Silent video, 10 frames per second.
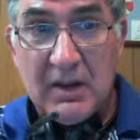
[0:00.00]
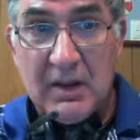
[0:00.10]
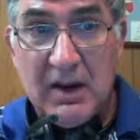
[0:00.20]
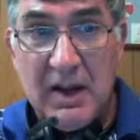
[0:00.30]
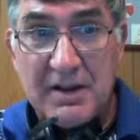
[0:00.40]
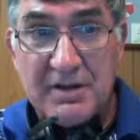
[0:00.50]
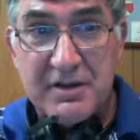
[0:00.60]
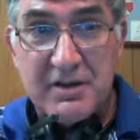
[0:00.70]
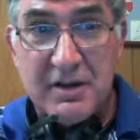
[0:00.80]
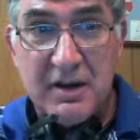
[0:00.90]

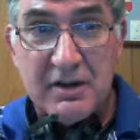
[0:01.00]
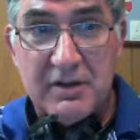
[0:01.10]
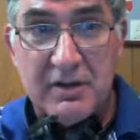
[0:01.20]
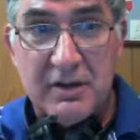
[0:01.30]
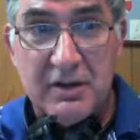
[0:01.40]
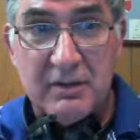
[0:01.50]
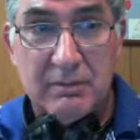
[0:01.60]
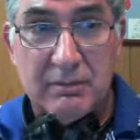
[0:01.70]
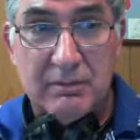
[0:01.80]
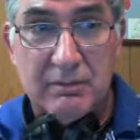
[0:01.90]
classes that
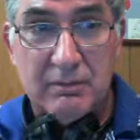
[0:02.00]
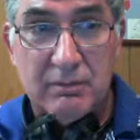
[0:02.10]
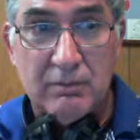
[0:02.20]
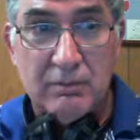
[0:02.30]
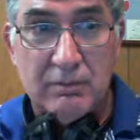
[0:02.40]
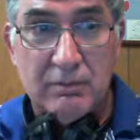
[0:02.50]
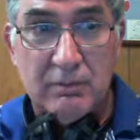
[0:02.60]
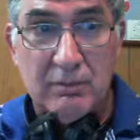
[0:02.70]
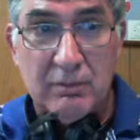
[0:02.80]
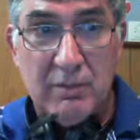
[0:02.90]

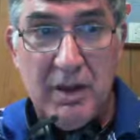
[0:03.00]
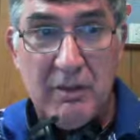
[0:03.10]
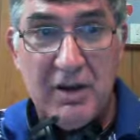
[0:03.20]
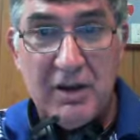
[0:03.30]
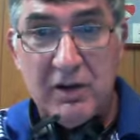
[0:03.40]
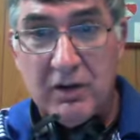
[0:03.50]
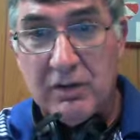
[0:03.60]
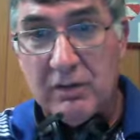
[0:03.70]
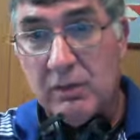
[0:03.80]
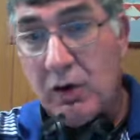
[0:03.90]
maybe in
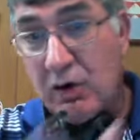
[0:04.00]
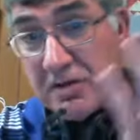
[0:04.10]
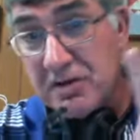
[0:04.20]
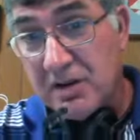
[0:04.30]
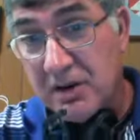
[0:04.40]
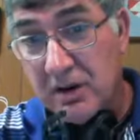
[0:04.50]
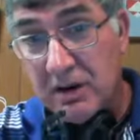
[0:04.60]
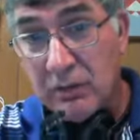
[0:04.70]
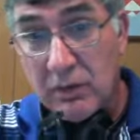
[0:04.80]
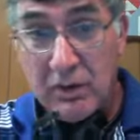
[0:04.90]
the arts, in the
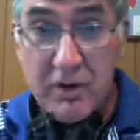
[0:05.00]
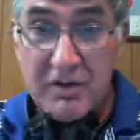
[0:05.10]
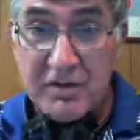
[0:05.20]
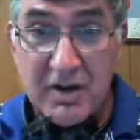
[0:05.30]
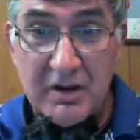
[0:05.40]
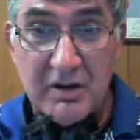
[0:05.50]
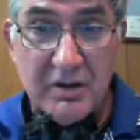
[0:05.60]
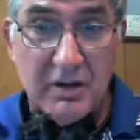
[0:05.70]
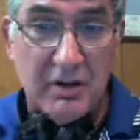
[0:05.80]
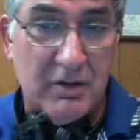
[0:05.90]
liberal arts, that
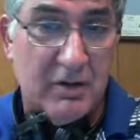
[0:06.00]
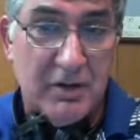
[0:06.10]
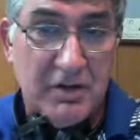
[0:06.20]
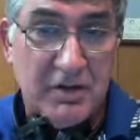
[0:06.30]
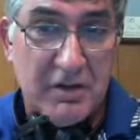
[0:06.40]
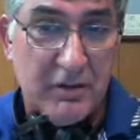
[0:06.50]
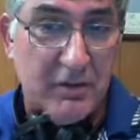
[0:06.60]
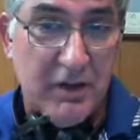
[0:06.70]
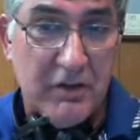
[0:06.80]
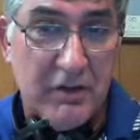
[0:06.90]
this is a
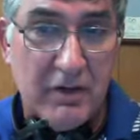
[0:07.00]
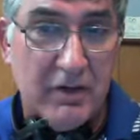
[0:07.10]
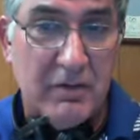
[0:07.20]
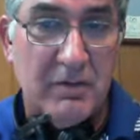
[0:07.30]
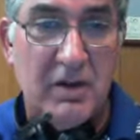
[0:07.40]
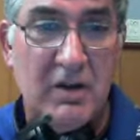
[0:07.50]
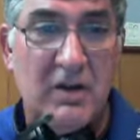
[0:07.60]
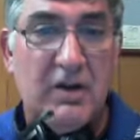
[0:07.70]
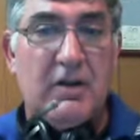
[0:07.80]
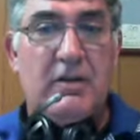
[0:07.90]
very, very
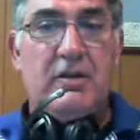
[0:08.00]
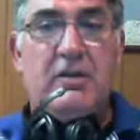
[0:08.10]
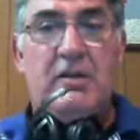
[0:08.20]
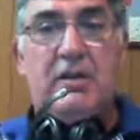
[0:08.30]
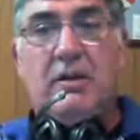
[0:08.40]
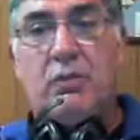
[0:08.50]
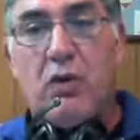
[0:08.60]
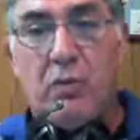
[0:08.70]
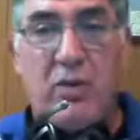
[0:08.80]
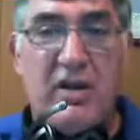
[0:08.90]

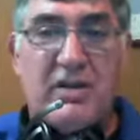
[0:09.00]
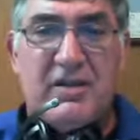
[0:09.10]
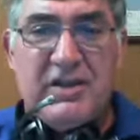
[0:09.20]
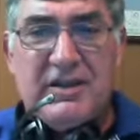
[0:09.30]
appropriate